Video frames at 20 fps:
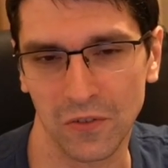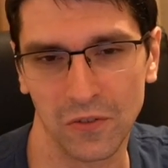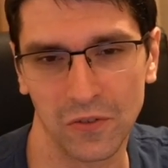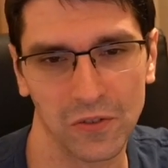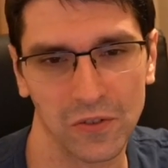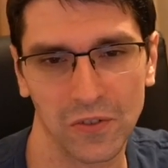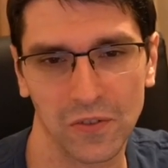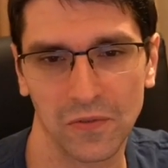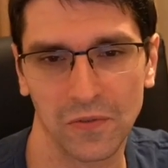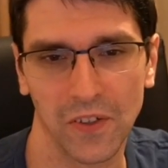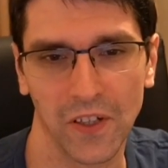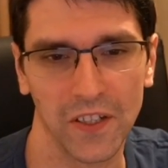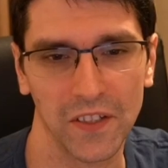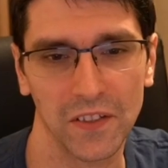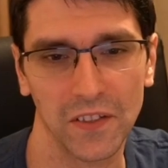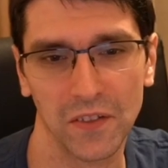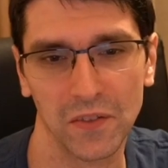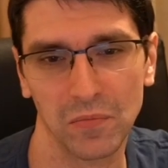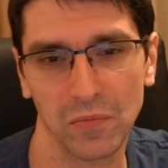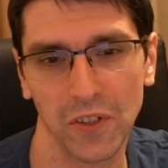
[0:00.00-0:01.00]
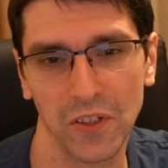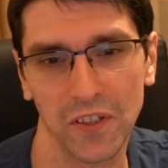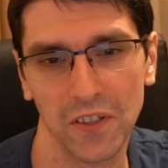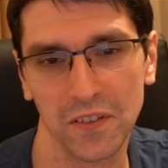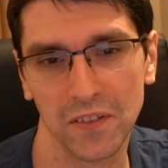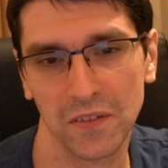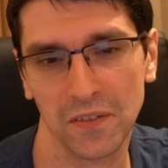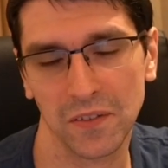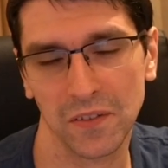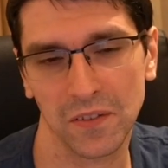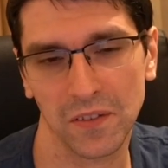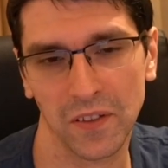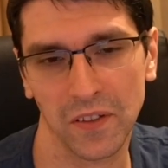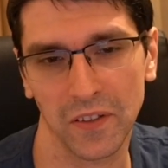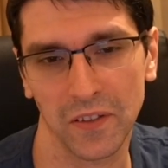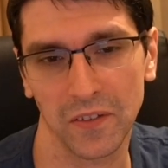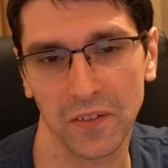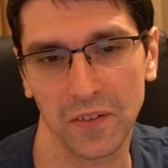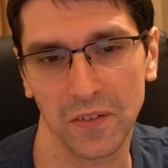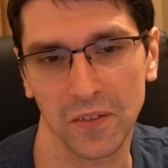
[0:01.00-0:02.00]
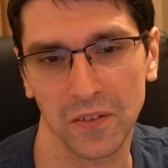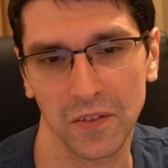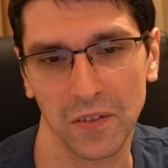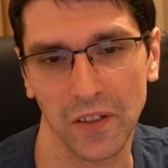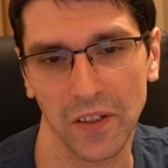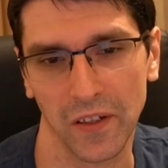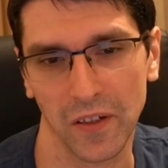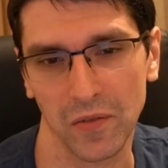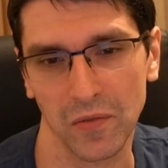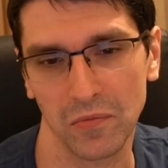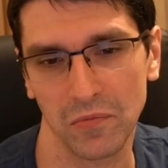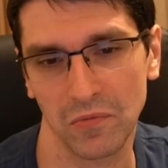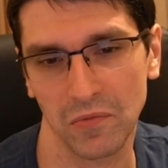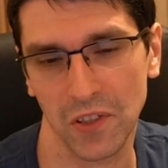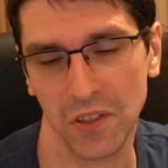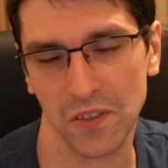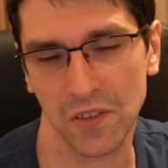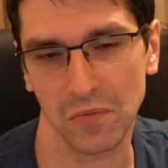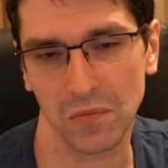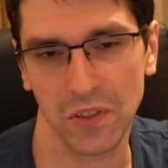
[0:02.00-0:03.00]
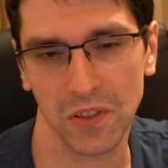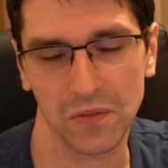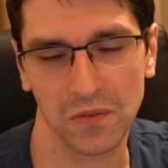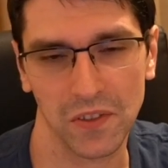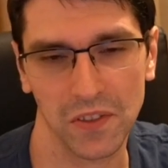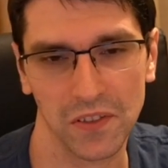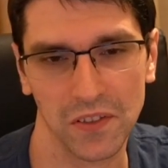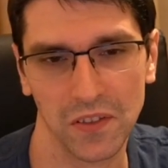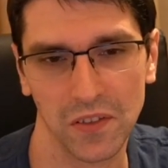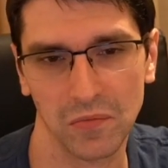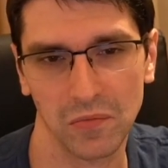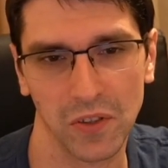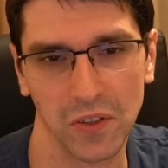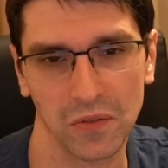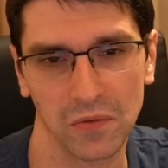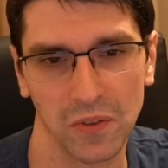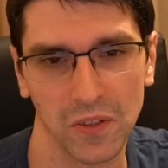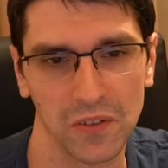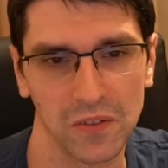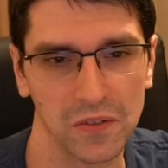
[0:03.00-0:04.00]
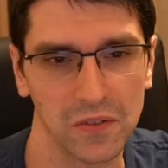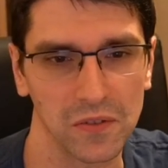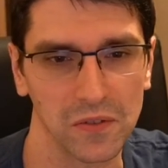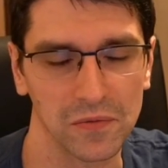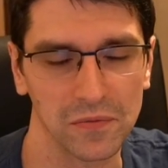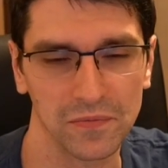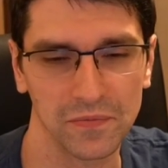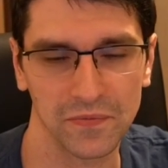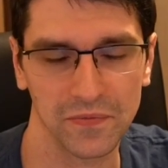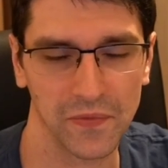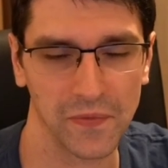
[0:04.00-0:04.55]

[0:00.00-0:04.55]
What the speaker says: good fighting spirit, and yeah, it's a bit risky, but what to do?